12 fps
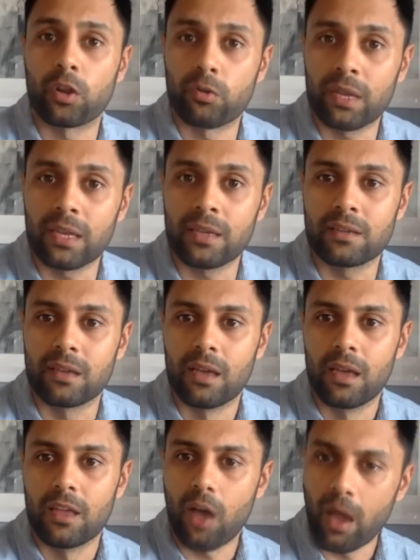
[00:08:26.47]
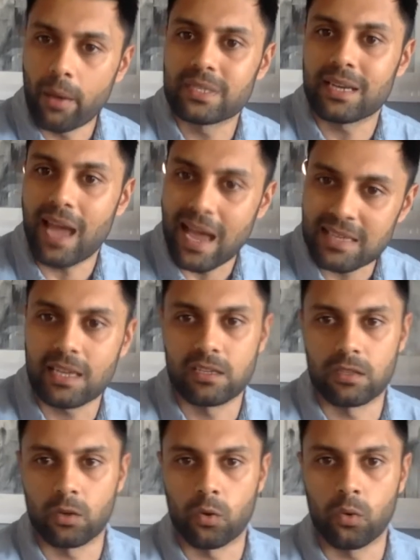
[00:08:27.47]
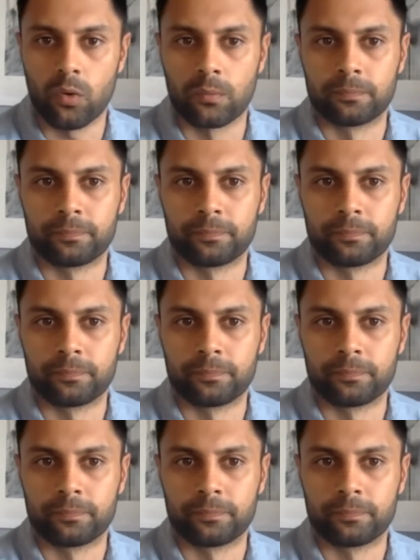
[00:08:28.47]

agreed that I was an asset to the court.